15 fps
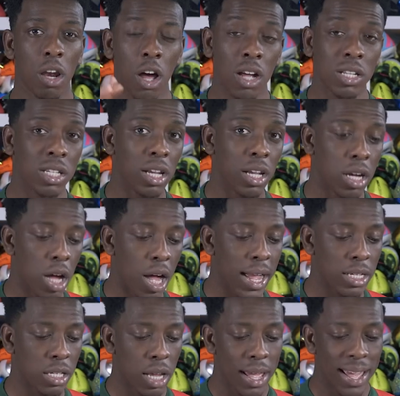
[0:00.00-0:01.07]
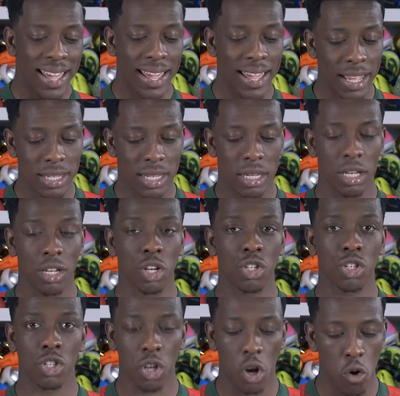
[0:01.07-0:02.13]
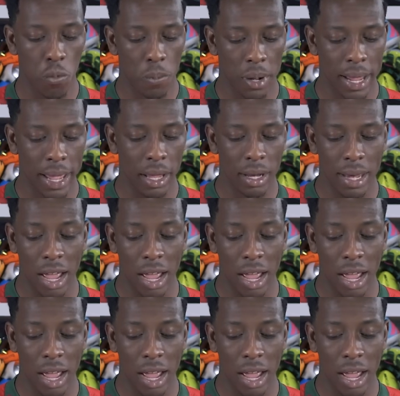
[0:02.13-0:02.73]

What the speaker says: Lastly, guys, it's the sole plate.